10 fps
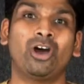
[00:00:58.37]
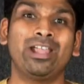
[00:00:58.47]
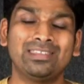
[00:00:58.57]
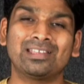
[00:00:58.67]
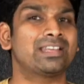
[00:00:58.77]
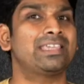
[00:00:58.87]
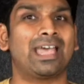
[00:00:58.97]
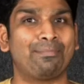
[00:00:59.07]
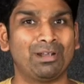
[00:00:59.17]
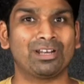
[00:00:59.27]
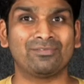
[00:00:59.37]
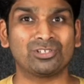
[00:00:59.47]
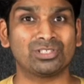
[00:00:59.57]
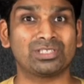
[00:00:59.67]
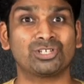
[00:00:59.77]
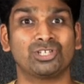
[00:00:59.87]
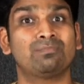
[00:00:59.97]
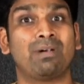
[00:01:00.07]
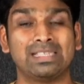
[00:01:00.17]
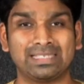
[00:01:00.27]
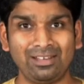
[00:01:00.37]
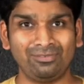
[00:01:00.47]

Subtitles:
the recap and revision session myself,